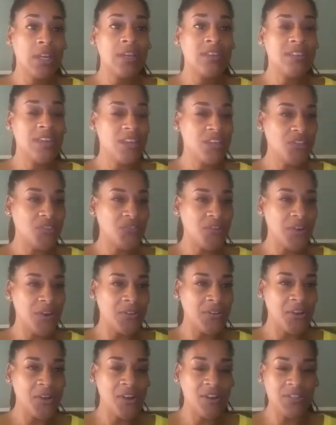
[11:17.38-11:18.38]
Thank you for all
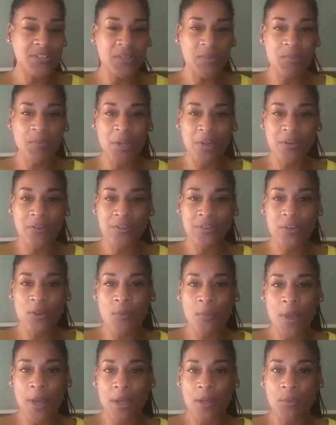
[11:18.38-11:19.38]
the hearts on
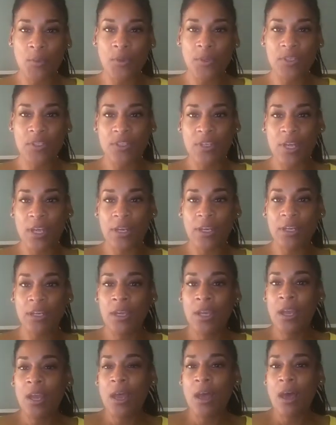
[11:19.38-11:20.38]
Periscope. I appreciate it.
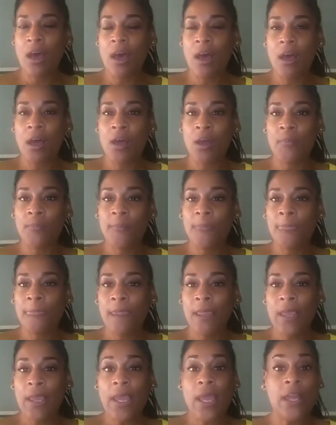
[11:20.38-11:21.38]

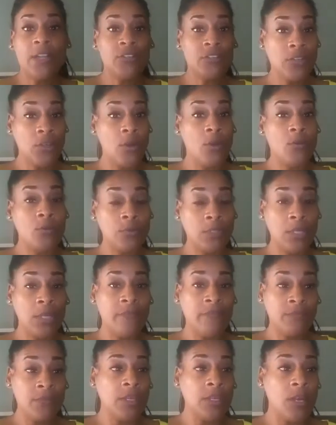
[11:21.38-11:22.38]
And so
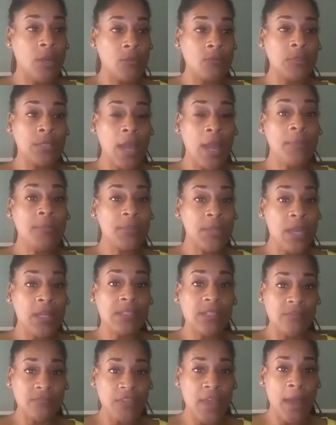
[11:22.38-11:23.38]
if, type
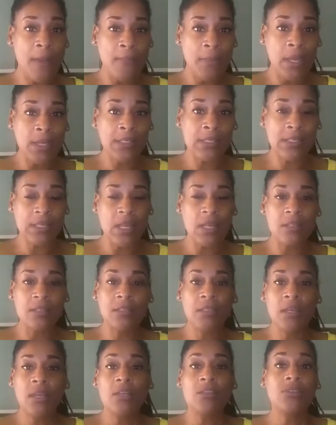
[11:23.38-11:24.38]
yes if that makes
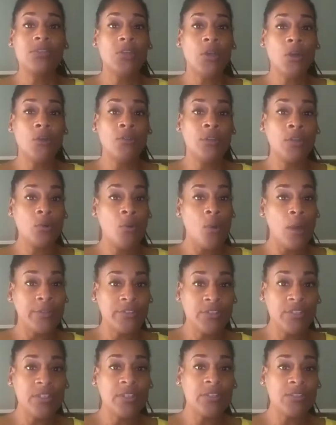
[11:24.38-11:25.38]
sense. So the
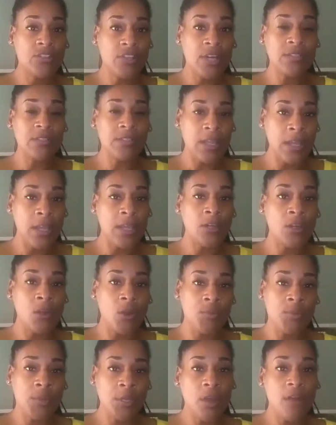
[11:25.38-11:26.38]
question is yes and
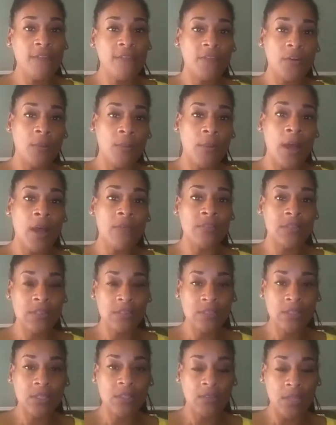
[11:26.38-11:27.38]
no. PR firm,
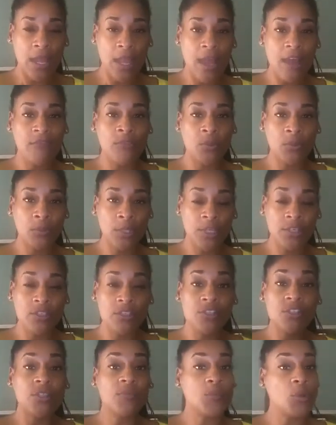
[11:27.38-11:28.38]
obviously, they have the
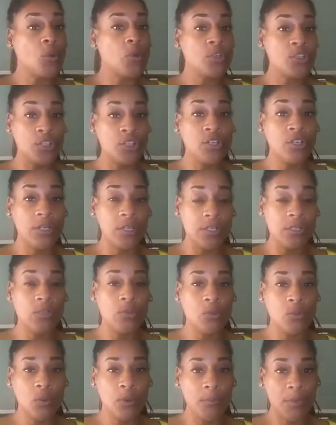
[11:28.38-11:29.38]
relationships, or should, so
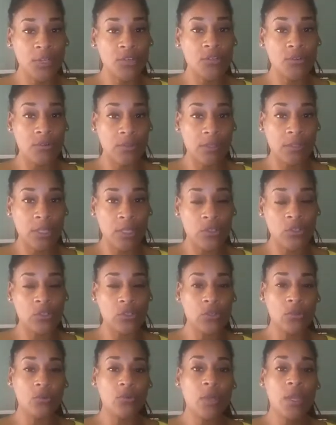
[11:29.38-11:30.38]
you want to make sure that they
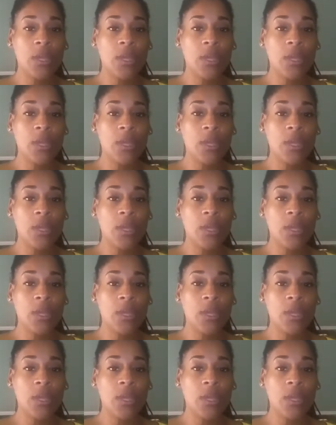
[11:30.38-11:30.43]
do.